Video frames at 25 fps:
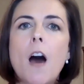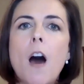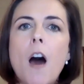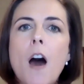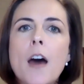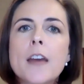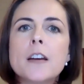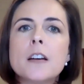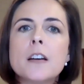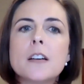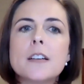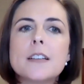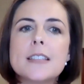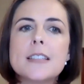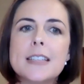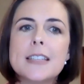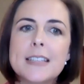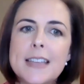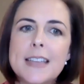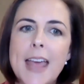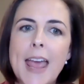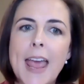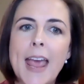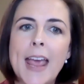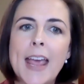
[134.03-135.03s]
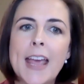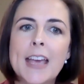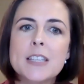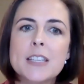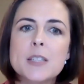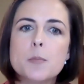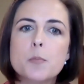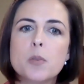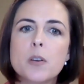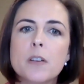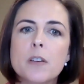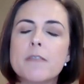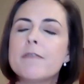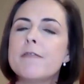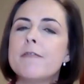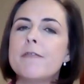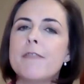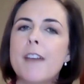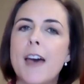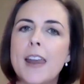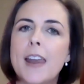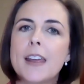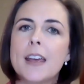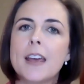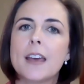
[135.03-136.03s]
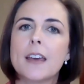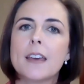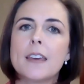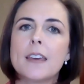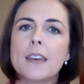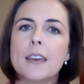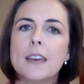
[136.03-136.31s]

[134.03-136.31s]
honored today as prophetic